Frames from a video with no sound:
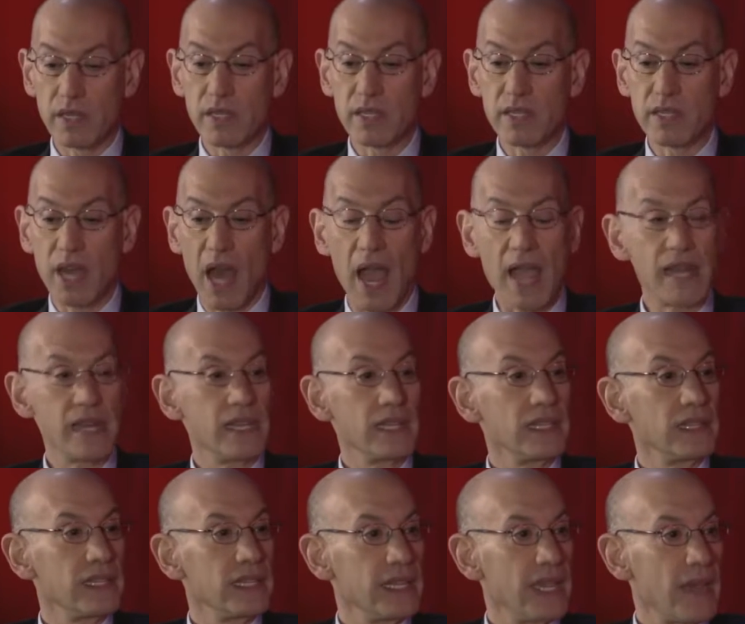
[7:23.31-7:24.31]

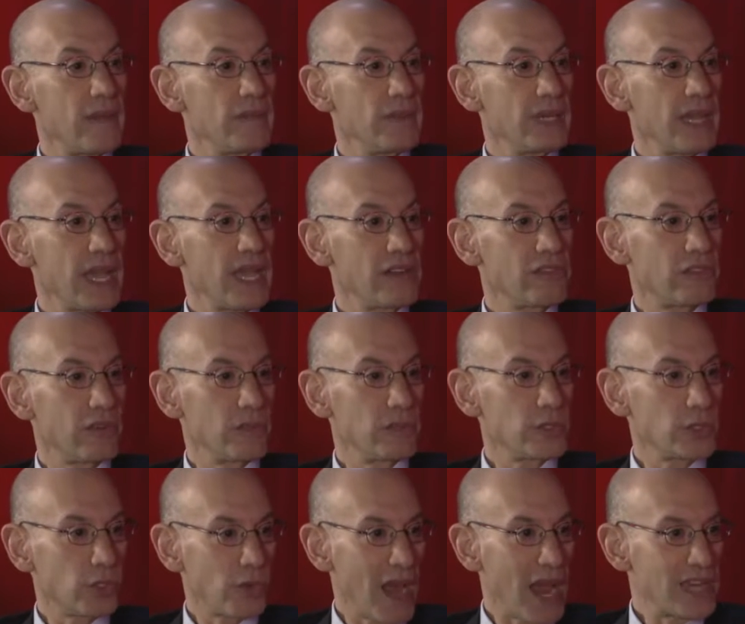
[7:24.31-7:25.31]
designing the NBA
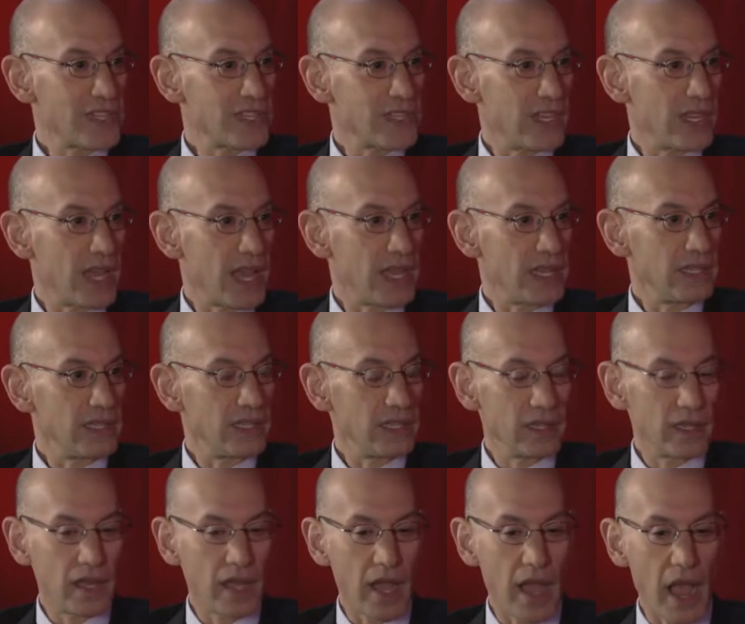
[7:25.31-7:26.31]
from scratch today,
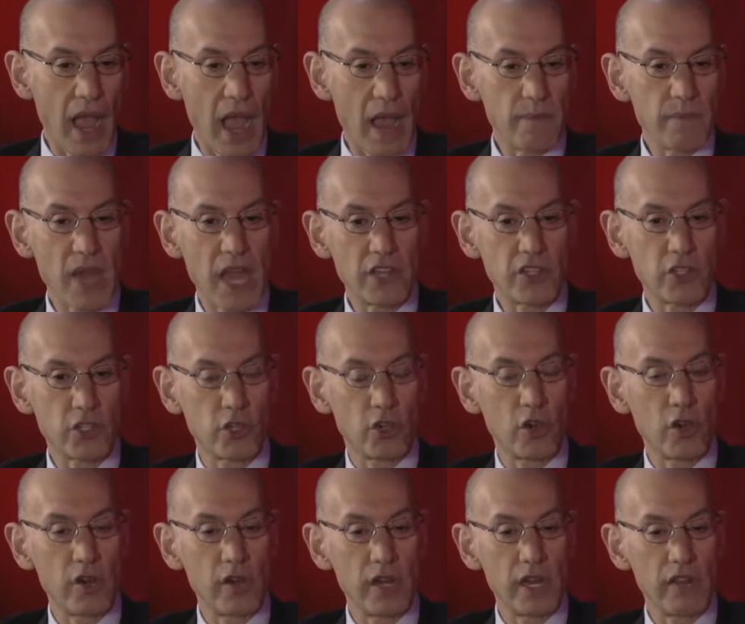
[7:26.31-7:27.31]
I'm not
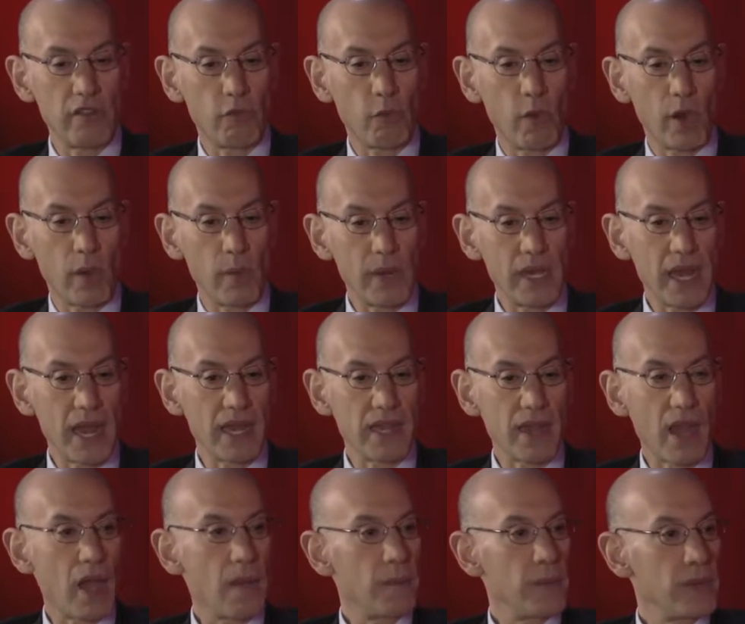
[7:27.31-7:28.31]
sure if where we'd
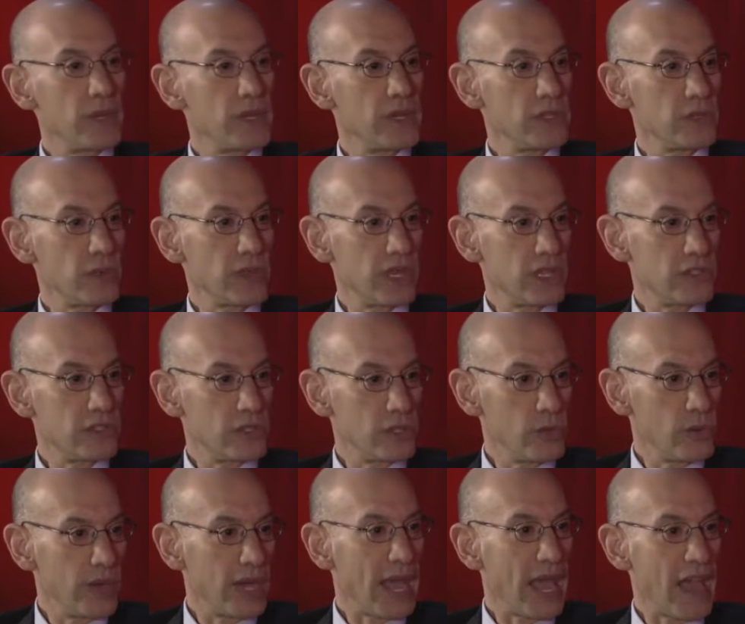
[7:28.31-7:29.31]
end up is with a
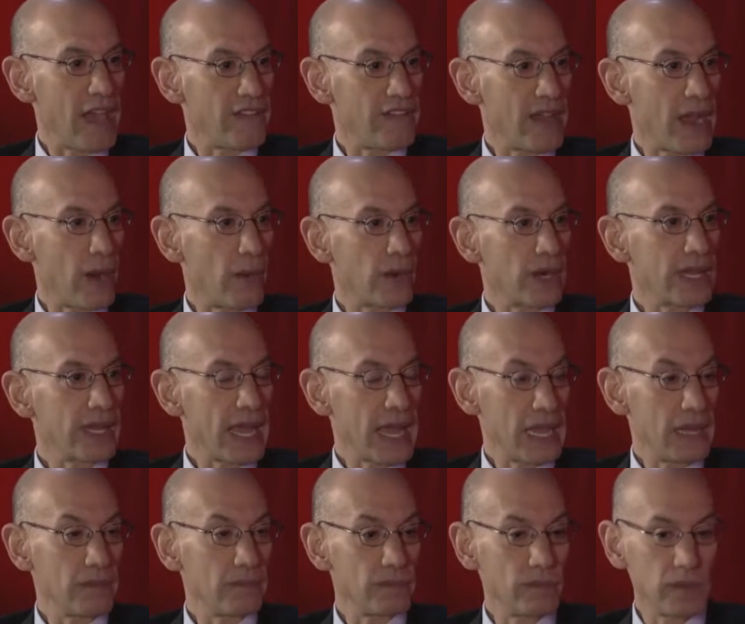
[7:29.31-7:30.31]
two and a half hour
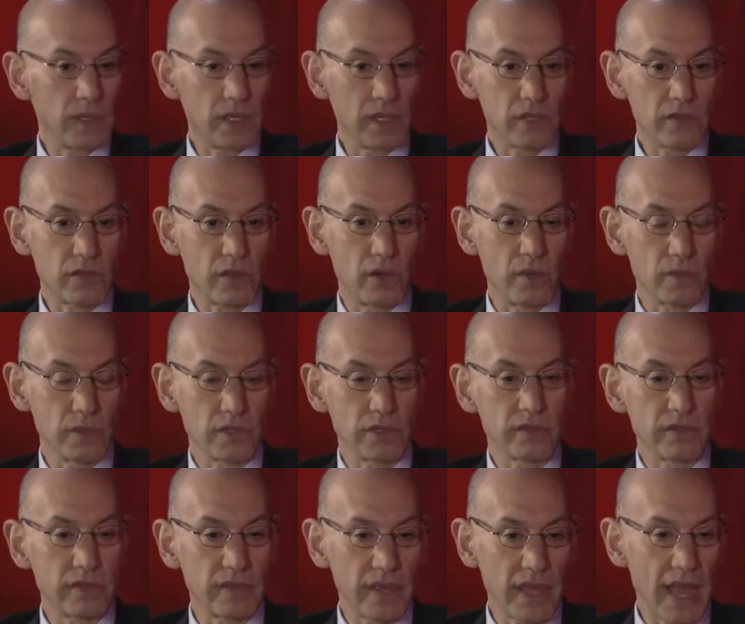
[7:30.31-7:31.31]
game in terms
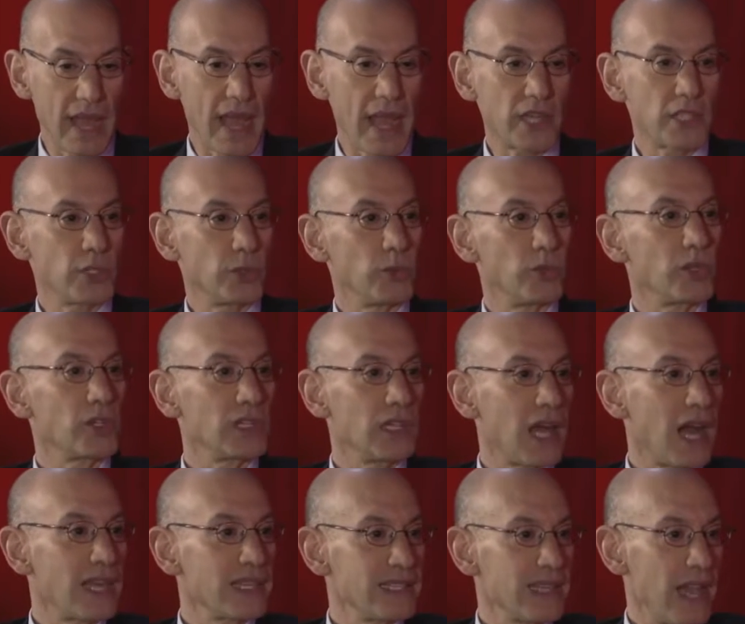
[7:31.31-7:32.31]
of actual
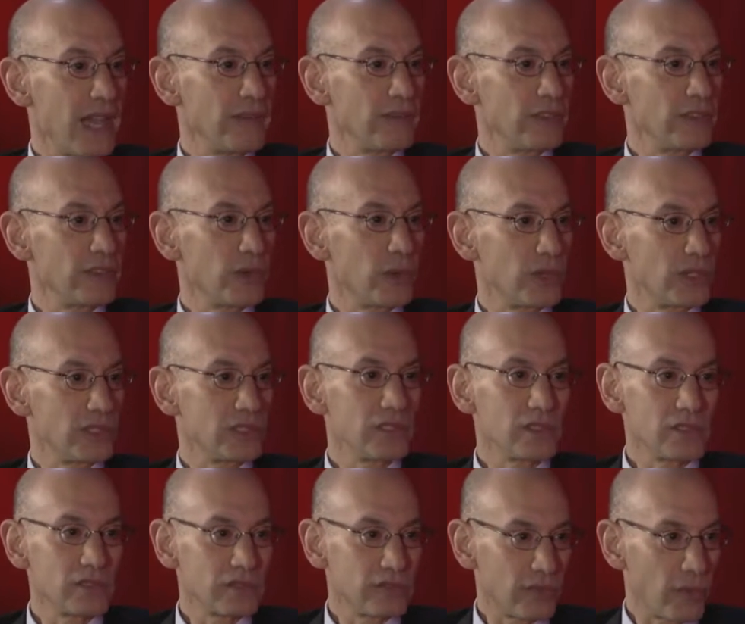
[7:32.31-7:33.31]
clock time. Of course,
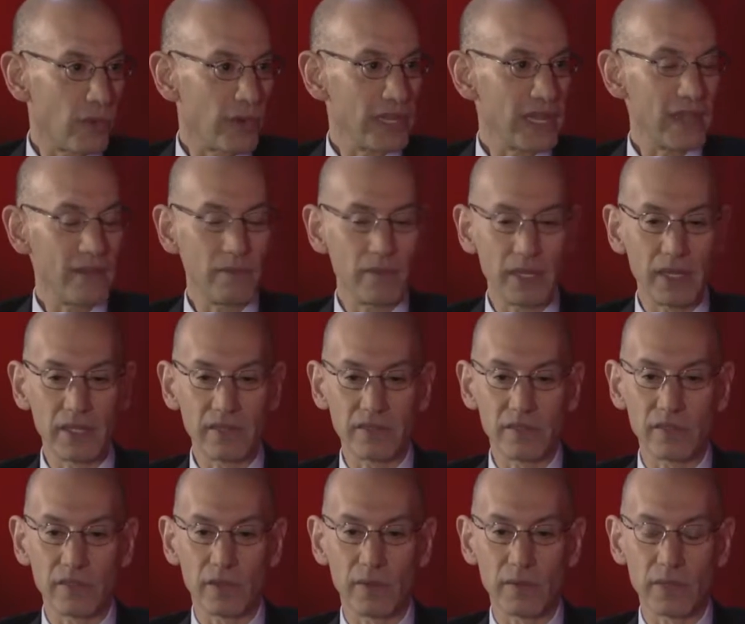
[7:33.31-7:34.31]
it's 48
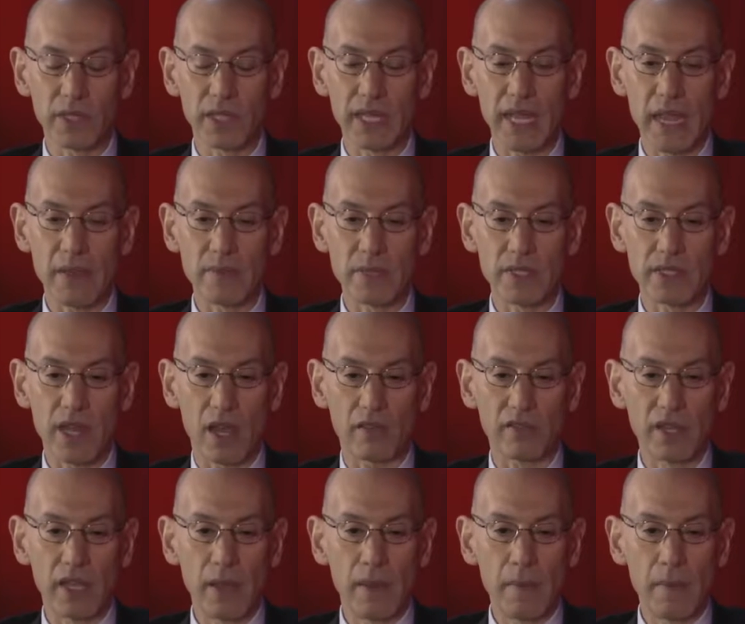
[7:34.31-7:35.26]
minutes in terms of the game itself.